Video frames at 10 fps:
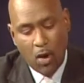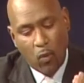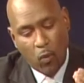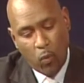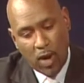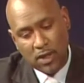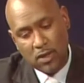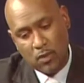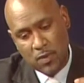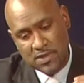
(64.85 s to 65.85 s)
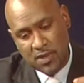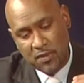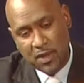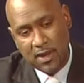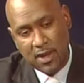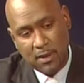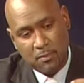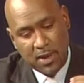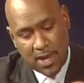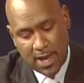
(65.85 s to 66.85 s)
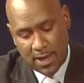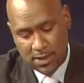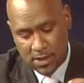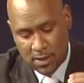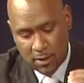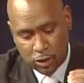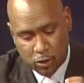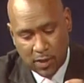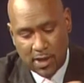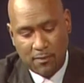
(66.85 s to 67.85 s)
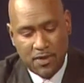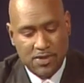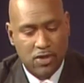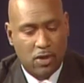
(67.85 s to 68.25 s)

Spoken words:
What was the thinking behind drawing up this